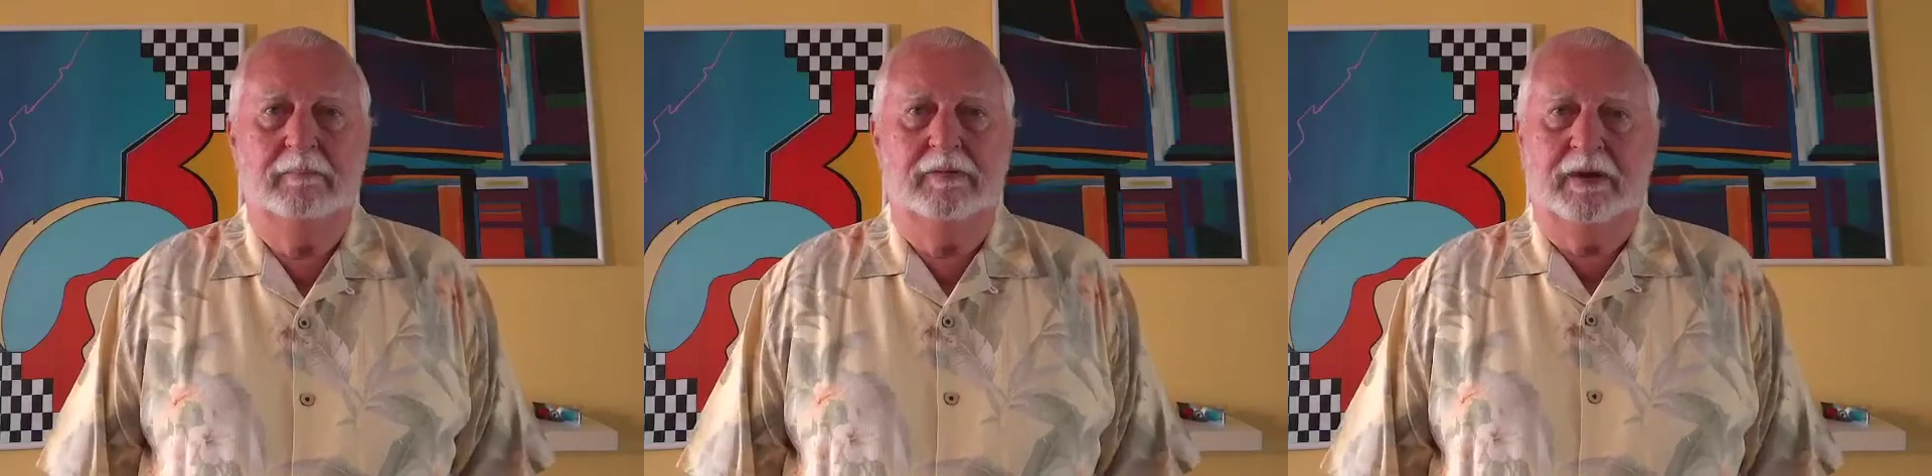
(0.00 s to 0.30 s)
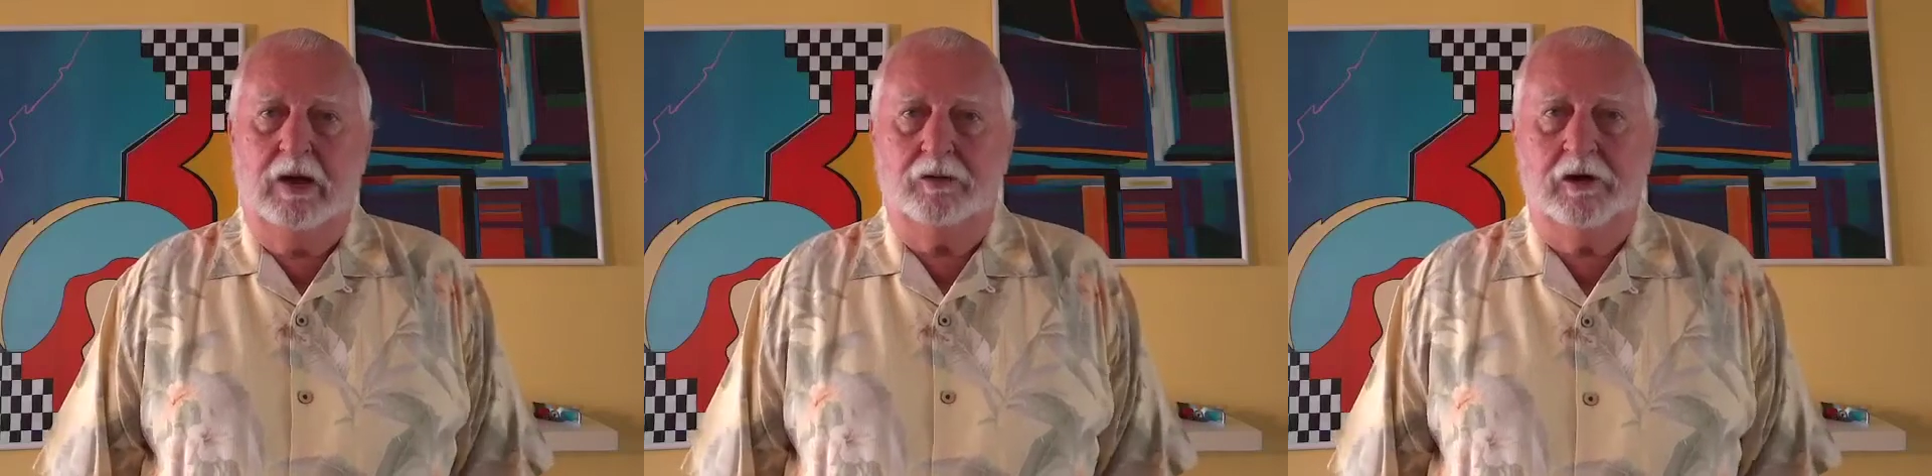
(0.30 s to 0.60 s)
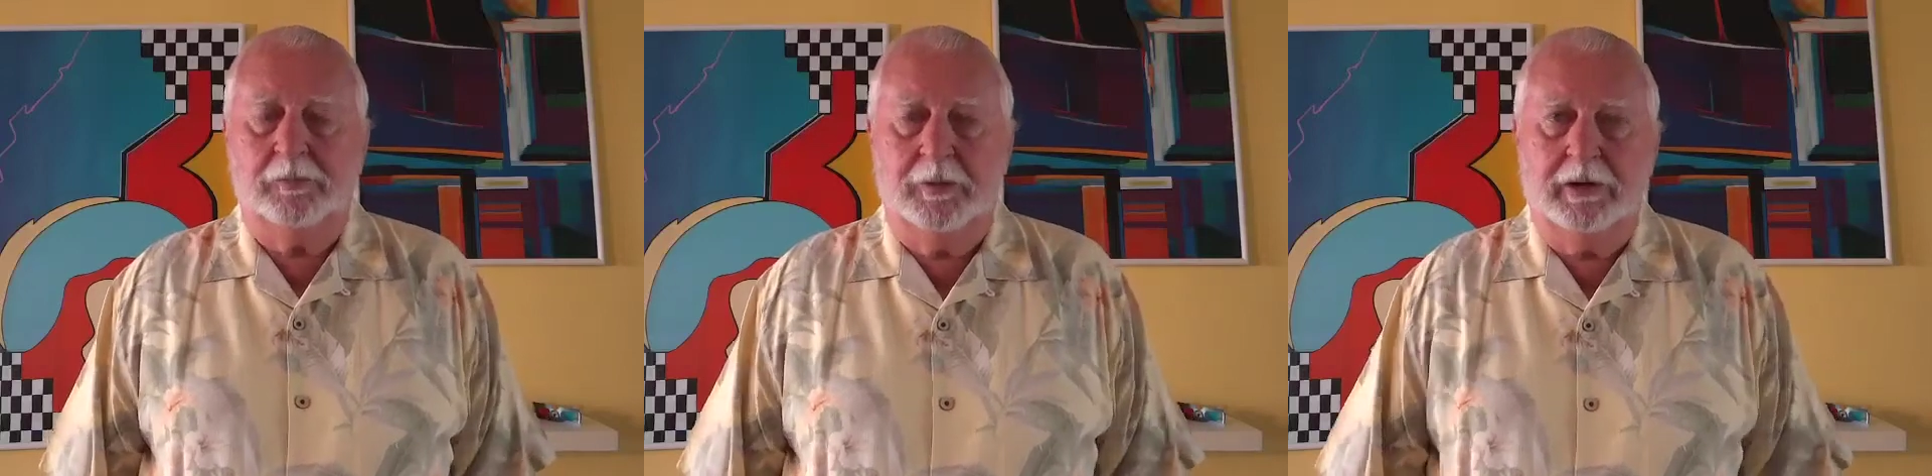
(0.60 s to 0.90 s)
It's Al
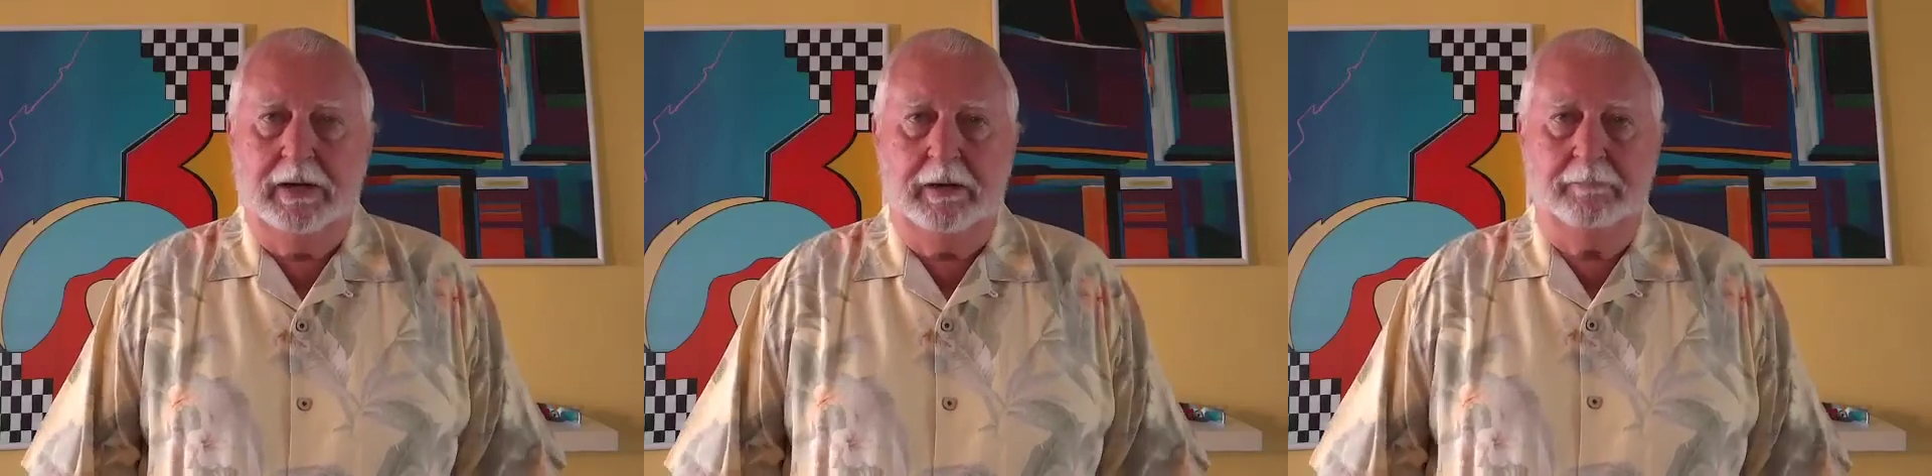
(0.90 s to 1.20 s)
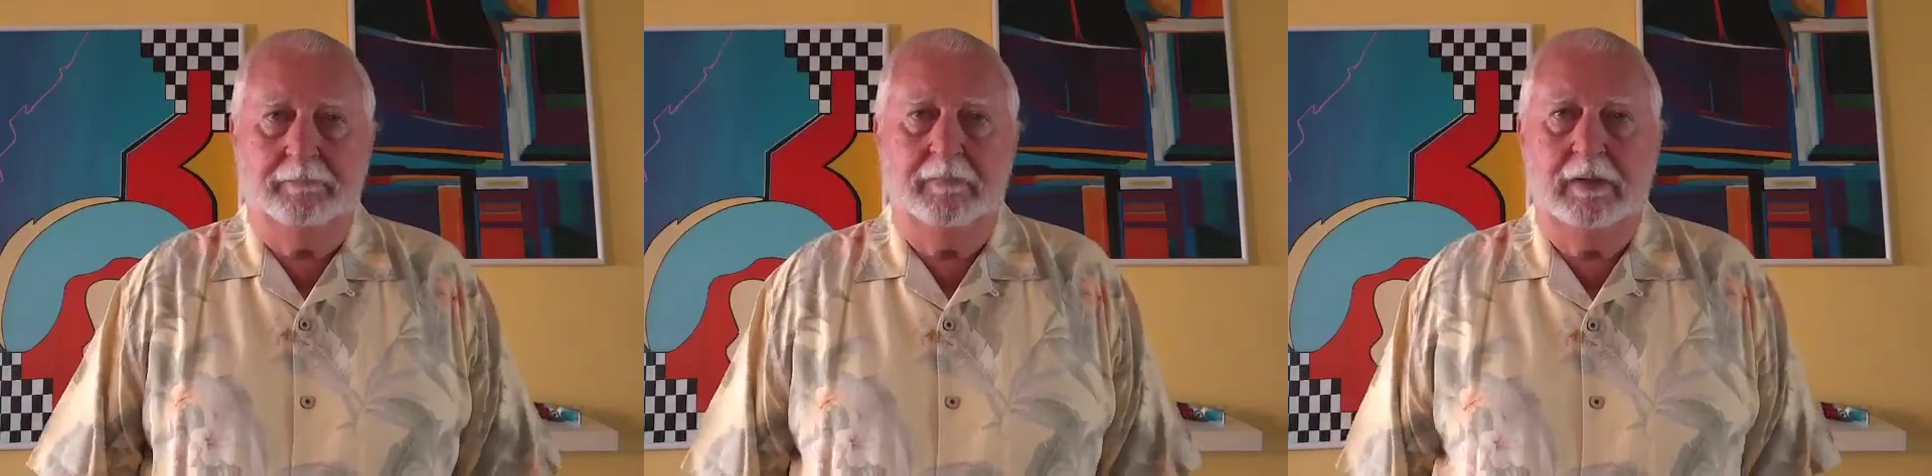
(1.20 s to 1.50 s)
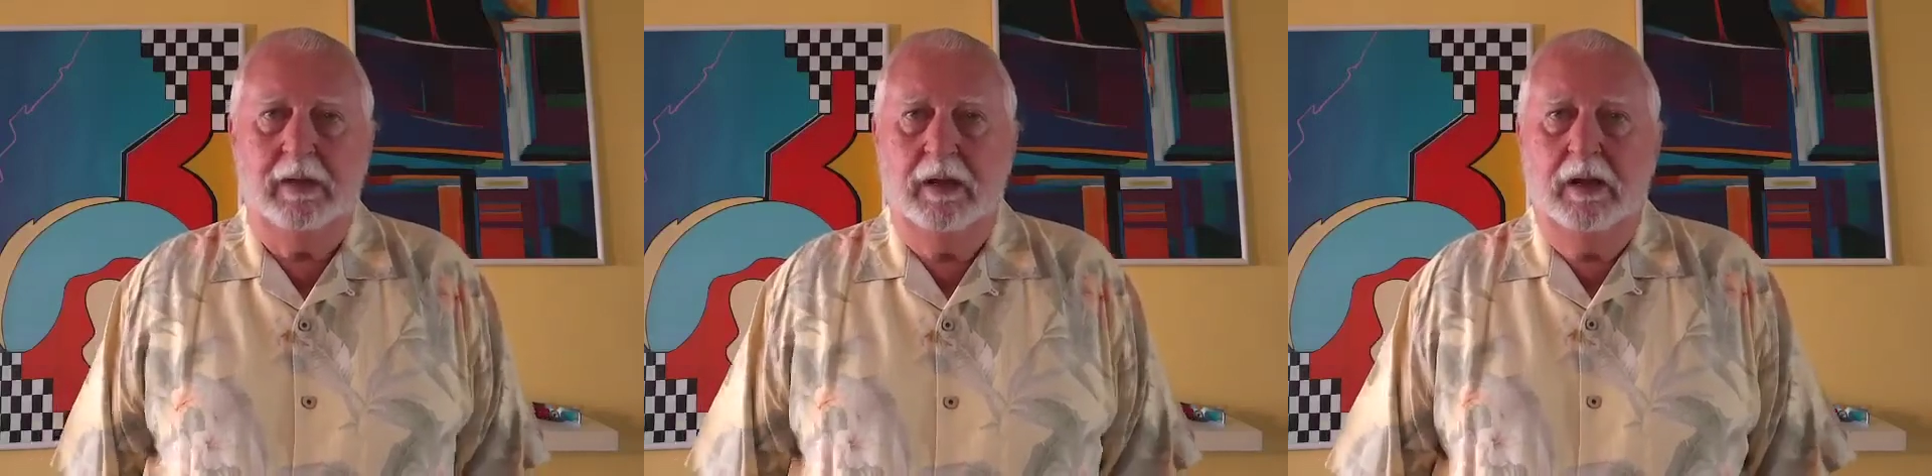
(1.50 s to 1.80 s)
Crespo again.
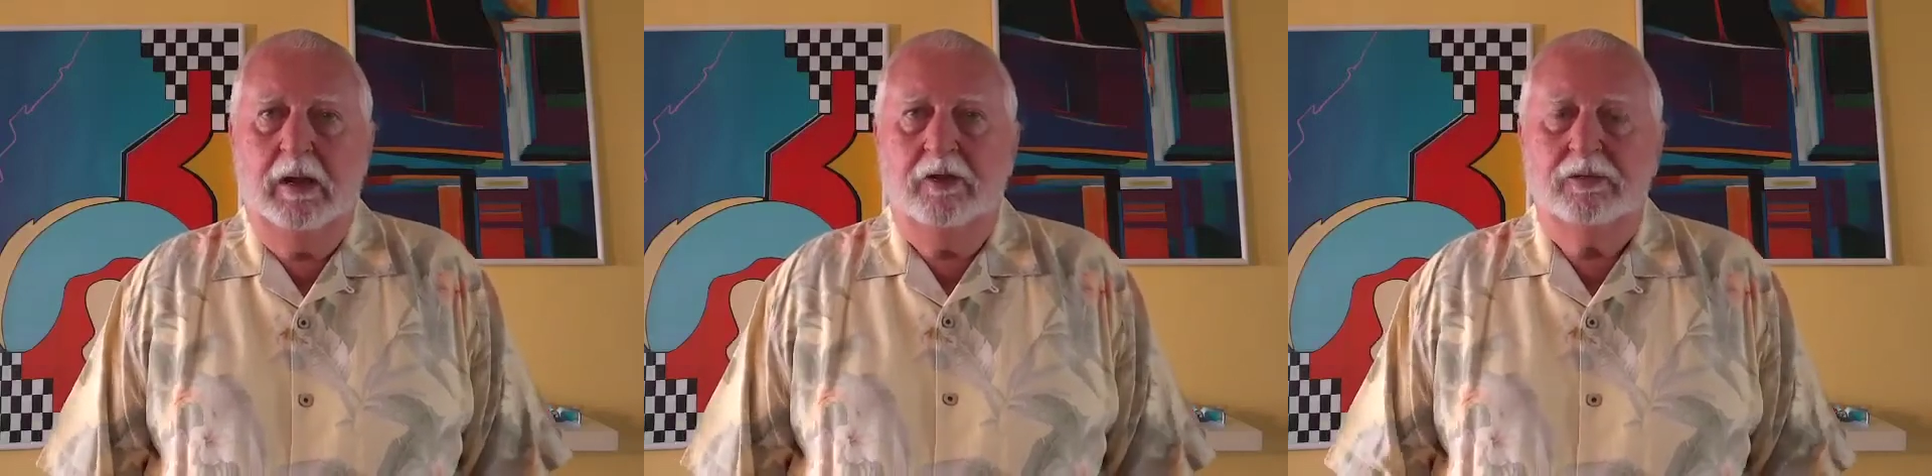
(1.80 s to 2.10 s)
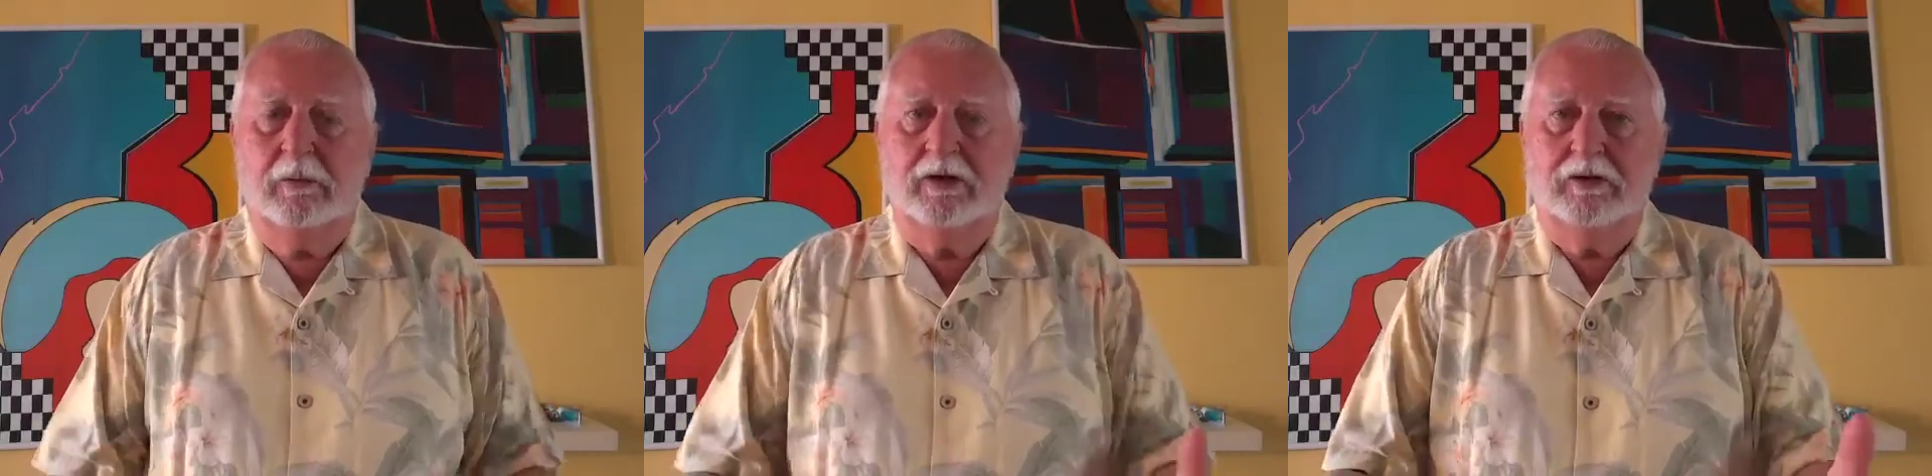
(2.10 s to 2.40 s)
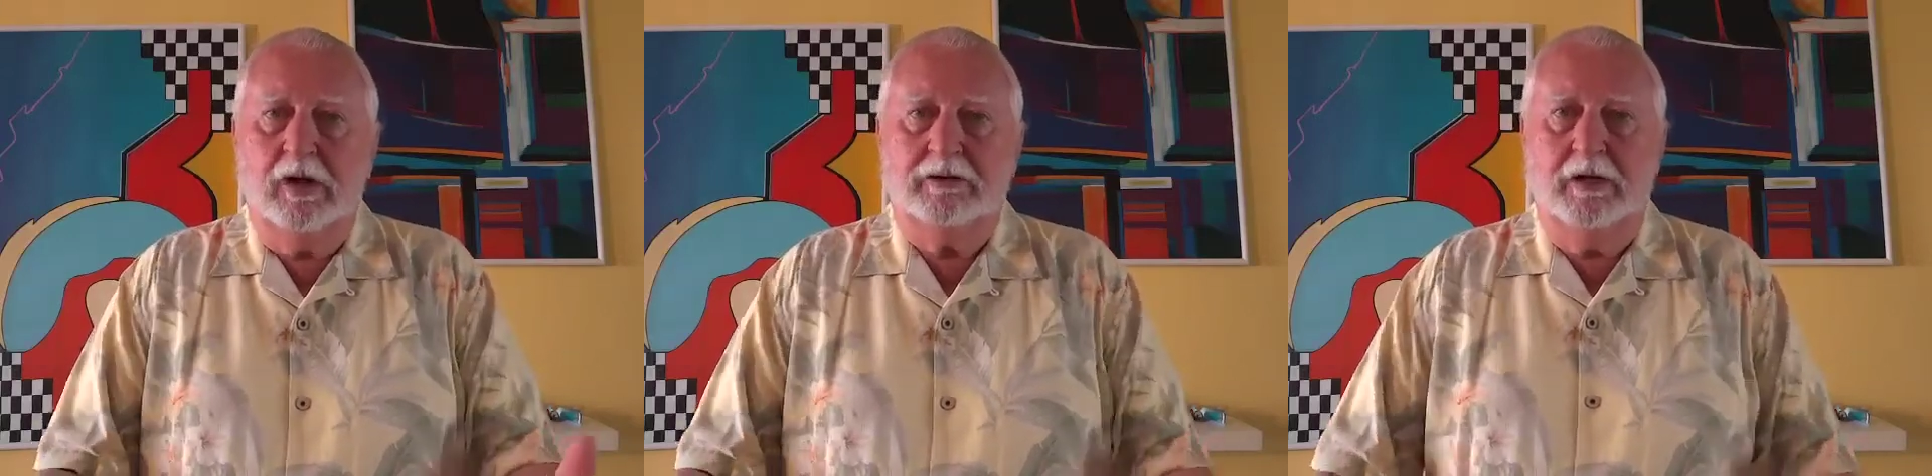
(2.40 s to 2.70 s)
So I want
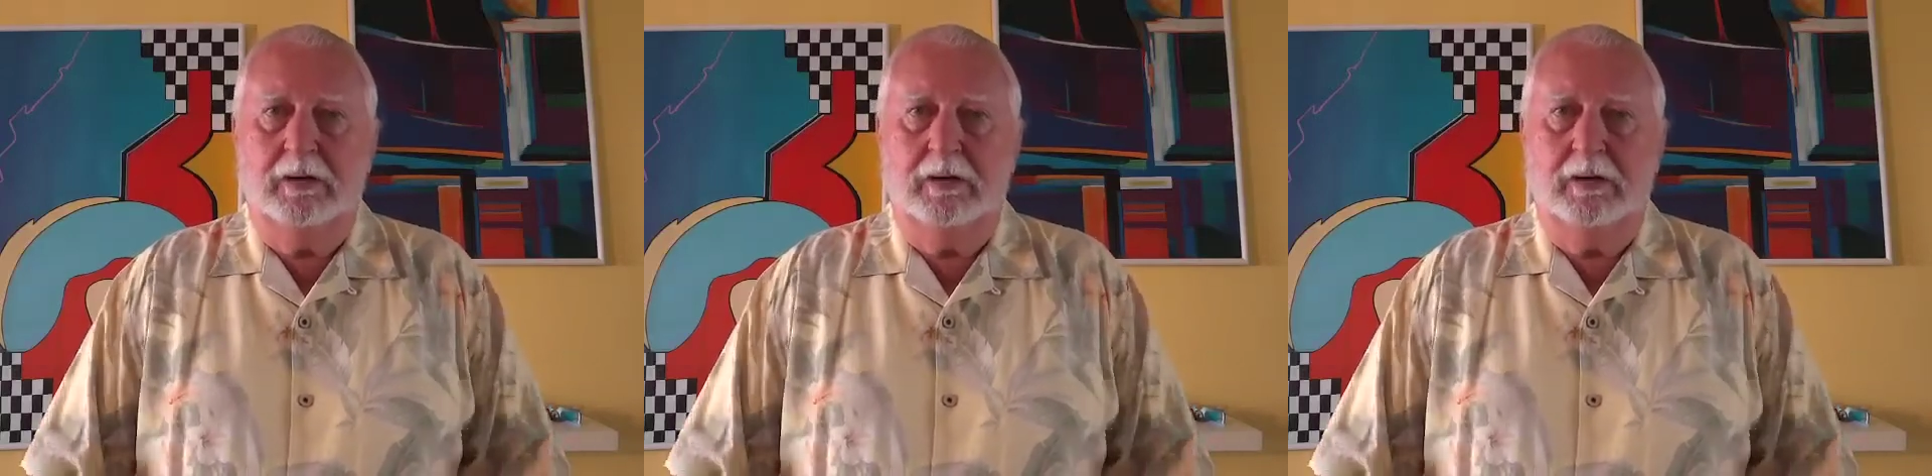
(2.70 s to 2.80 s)
to talk to